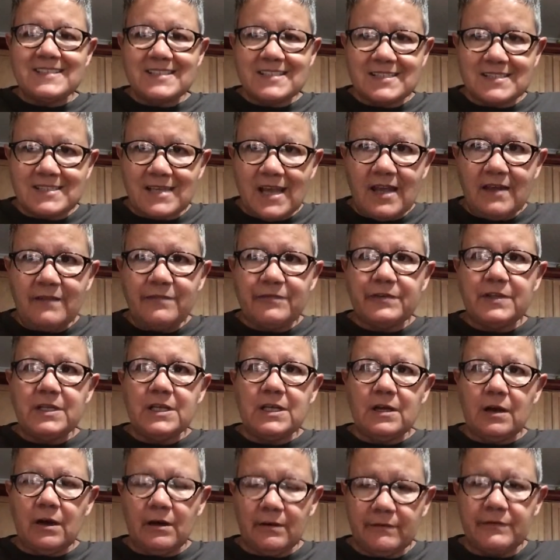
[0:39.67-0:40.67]

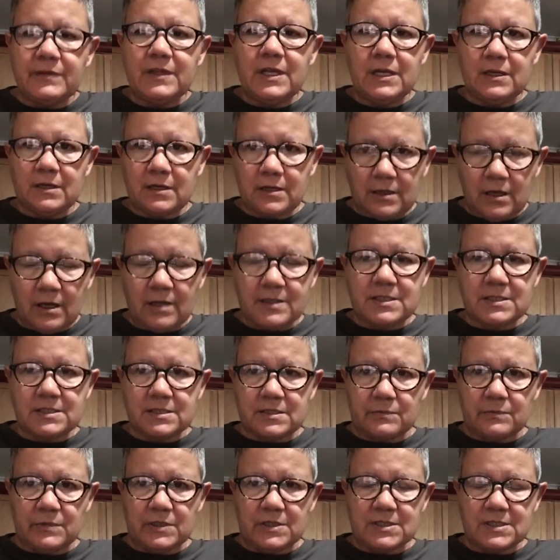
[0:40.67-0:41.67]
safety of their
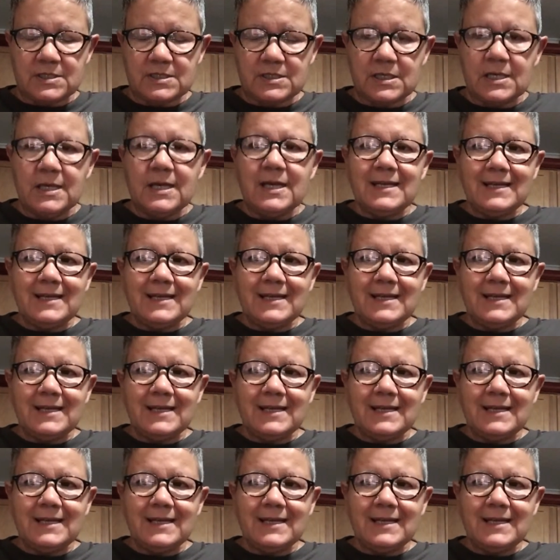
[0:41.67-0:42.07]
customers.